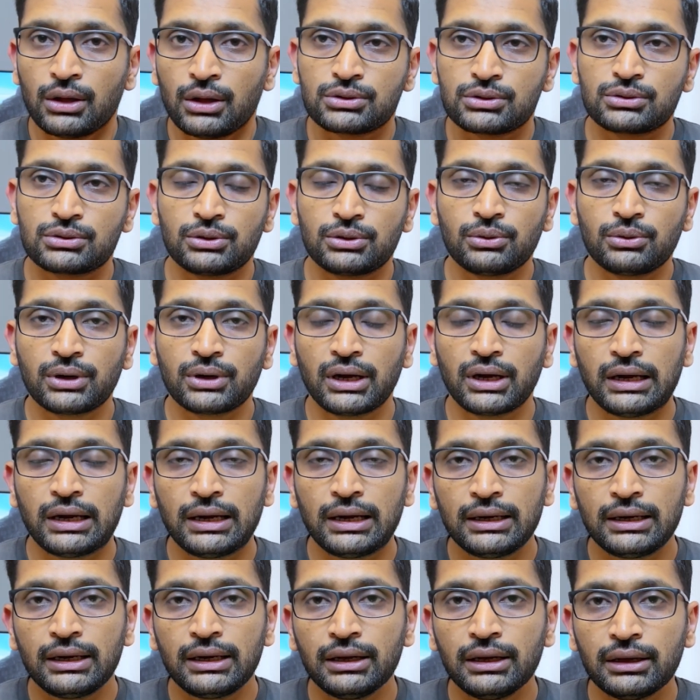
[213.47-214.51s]
So you can
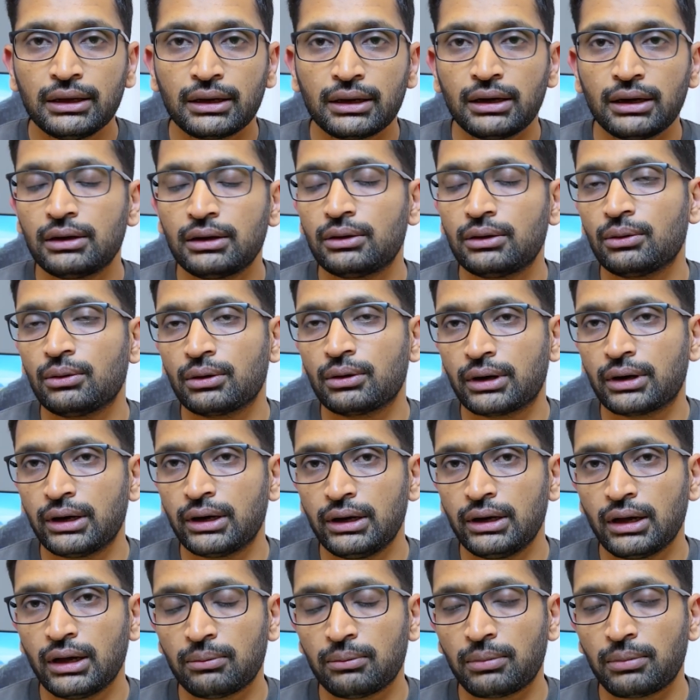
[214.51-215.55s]
integrate your
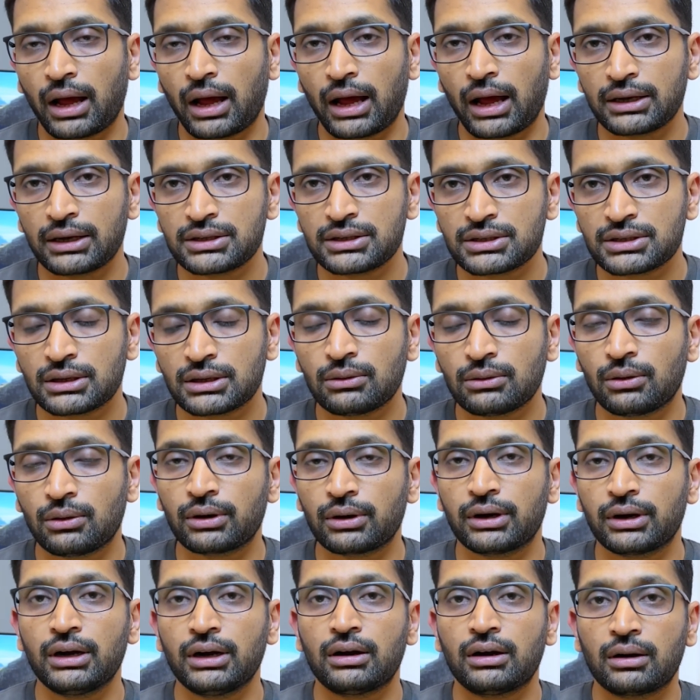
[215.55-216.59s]
GitHub action or
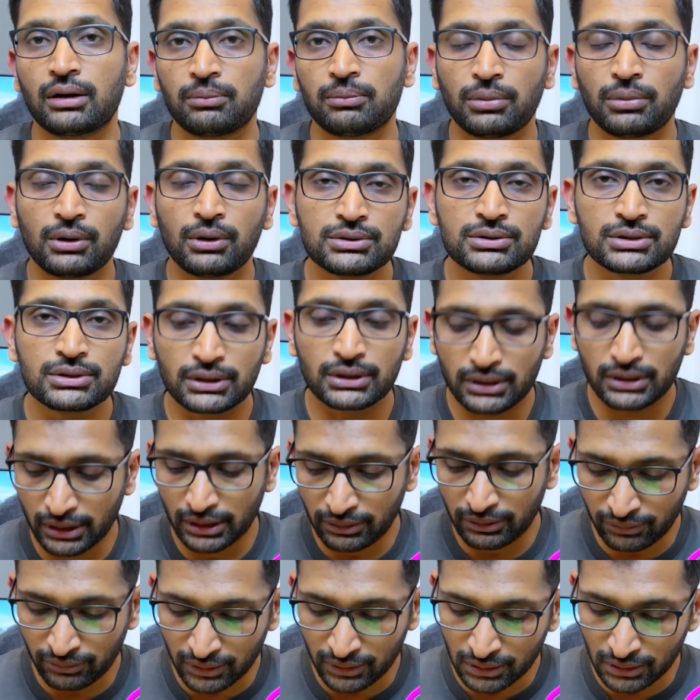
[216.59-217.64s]
Git
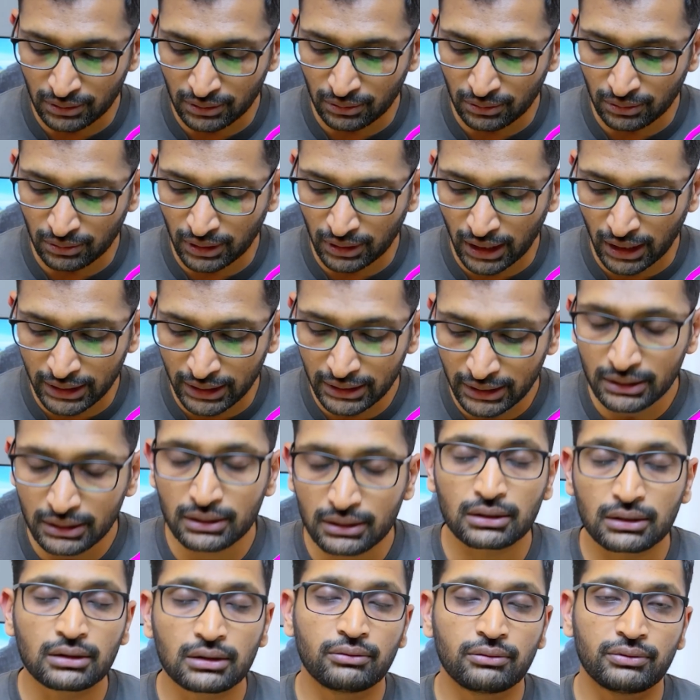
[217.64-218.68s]
repository with your
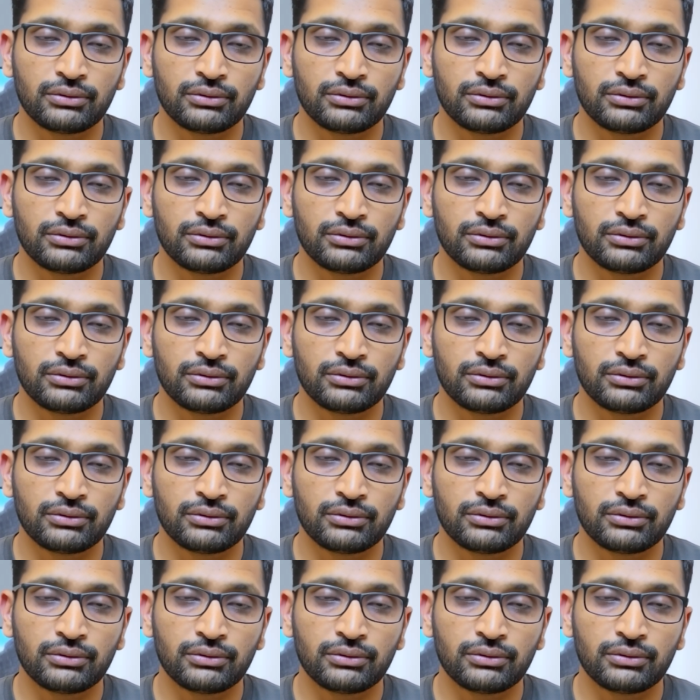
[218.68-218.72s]
editor,